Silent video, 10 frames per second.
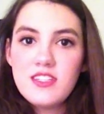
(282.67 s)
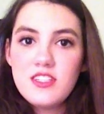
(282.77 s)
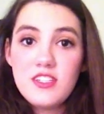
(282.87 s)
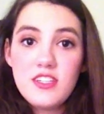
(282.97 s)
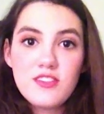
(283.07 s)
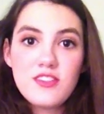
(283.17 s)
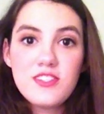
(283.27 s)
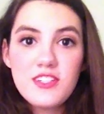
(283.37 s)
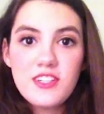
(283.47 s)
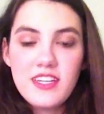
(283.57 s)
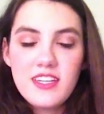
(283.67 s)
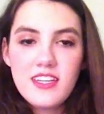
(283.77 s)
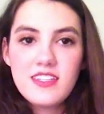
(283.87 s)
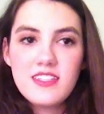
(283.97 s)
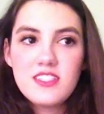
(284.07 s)
she understood,
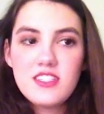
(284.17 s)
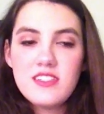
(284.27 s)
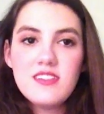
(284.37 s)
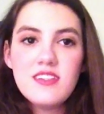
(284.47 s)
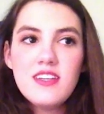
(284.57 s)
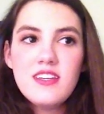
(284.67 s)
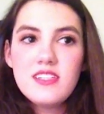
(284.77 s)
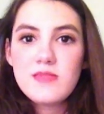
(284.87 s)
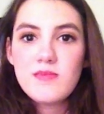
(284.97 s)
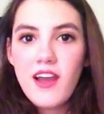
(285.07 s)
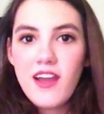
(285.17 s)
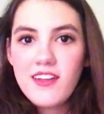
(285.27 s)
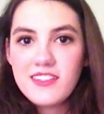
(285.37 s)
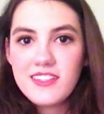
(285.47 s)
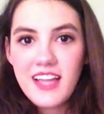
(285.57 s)
and she'd
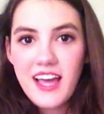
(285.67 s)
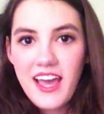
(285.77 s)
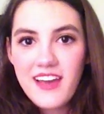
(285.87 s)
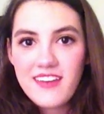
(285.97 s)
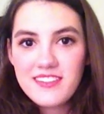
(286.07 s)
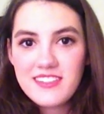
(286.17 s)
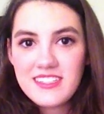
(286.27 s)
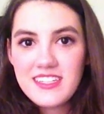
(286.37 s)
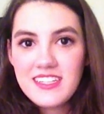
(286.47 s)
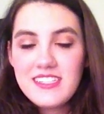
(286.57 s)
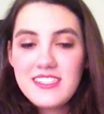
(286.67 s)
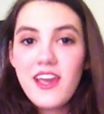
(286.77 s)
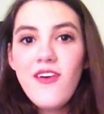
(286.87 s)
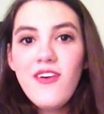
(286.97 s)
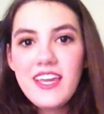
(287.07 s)
smile and laugh and say,
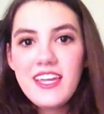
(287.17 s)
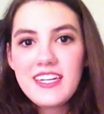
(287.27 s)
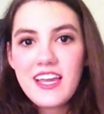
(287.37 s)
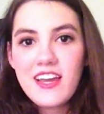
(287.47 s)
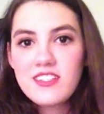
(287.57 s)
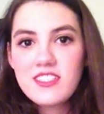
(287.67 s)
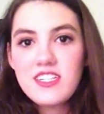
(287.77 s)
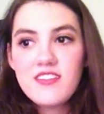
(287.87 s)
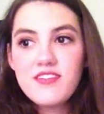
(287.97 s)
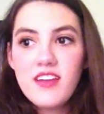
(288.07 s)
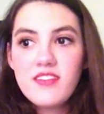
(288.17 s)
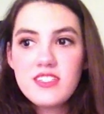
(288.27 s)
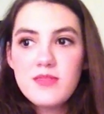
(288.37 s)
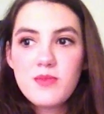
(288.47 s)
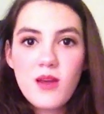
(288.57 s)
oh, I get it now, and she'd have 5 or
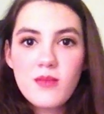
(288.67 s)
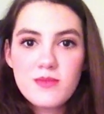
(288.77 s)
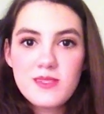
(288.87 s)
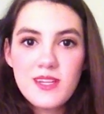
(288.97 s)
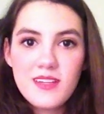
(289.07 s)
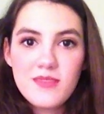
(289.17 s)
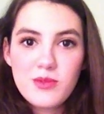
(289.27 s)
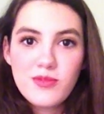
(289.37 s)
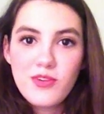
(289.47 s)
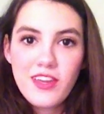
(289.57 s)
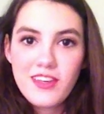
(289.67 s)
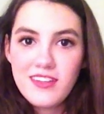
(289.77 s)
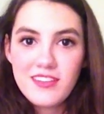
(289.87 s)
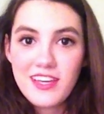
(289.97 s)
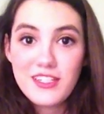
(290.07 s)
10 problems done before I could
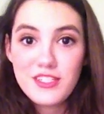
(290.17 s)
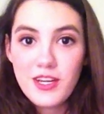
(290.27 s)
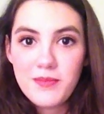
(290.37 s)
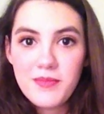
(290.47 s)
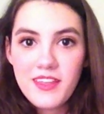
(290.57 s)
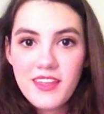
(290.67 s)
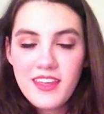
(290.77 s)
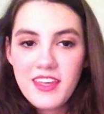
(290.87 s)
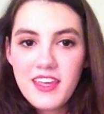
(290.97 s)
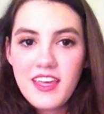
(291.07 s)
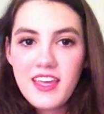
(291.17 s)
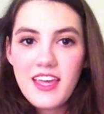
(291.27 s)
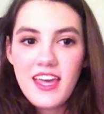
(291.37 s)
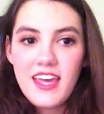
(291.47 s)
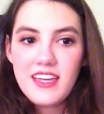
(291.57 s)
even catch up.
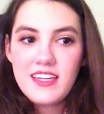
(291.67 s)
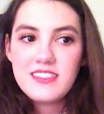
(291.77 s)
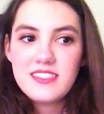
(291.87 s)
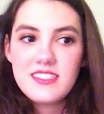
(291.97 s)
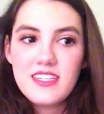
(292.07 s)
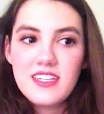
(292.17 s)
And